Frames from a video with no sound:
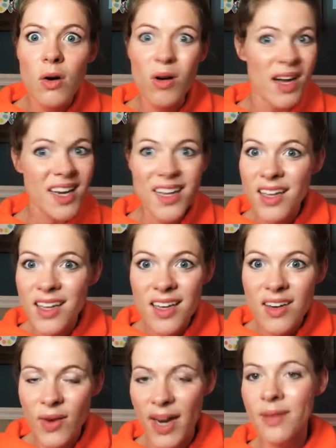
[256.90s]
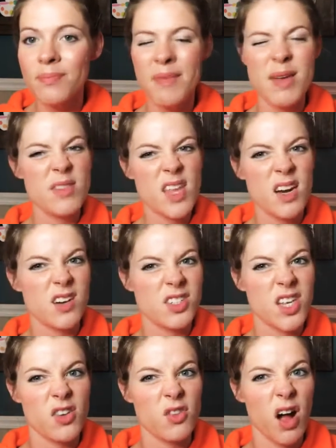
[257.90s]
what, right? Maybe they'd
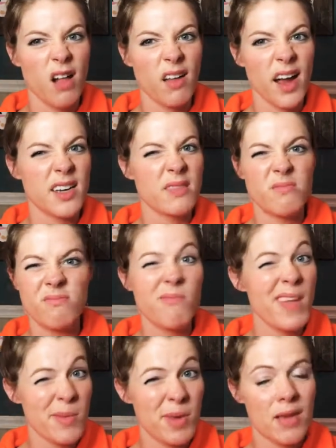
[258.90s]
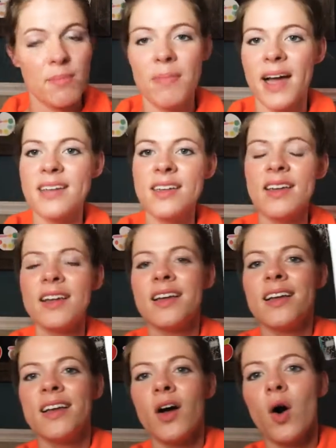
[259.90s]
understand draw a line, maybe, but
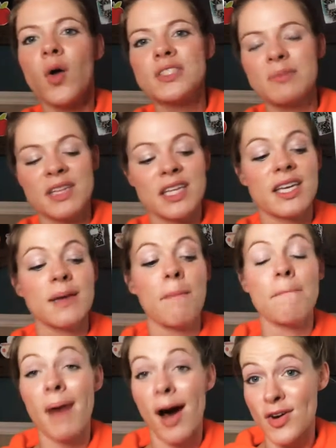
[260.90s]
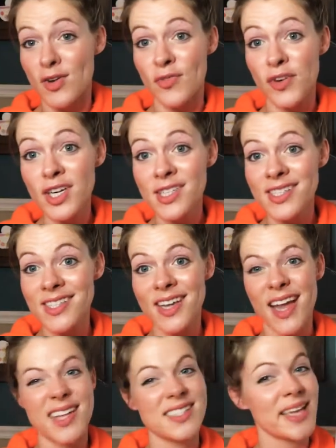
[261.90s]
ultimately, model first.
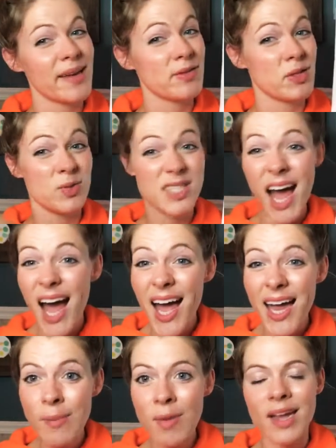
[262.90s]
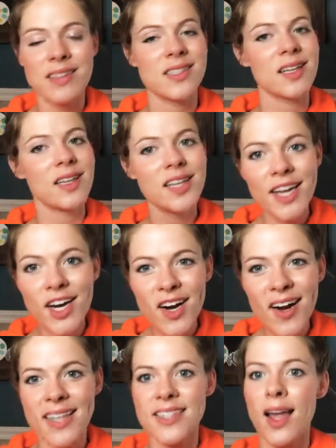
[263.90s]
It saves you time, it's
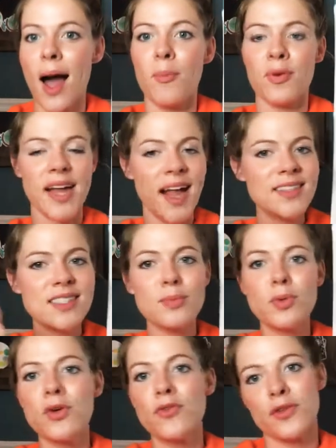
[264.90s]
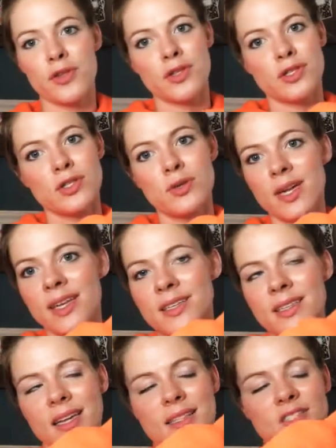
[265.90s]
clear, it's comprehensible for the
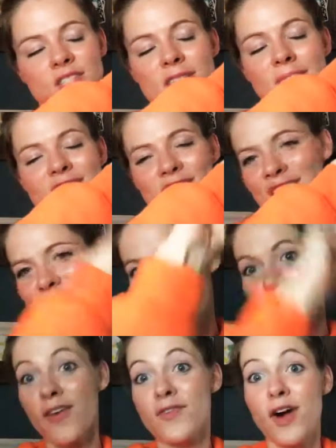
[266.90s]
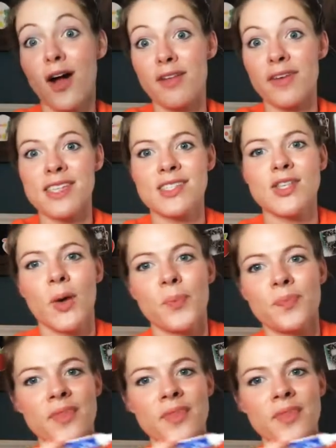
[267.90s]
student, it's just much easier for all of us. So,